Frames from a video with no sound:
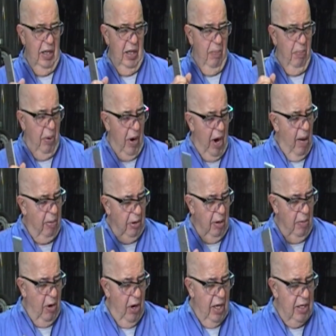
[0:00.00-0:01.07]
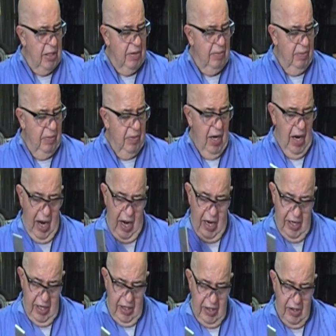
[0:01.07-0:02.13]
The problem was I
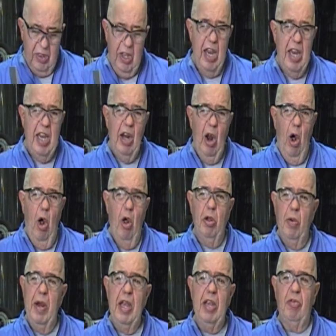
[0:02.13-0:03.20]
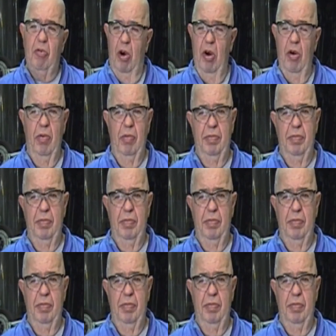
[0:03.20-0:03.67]
didn't think it all the way through.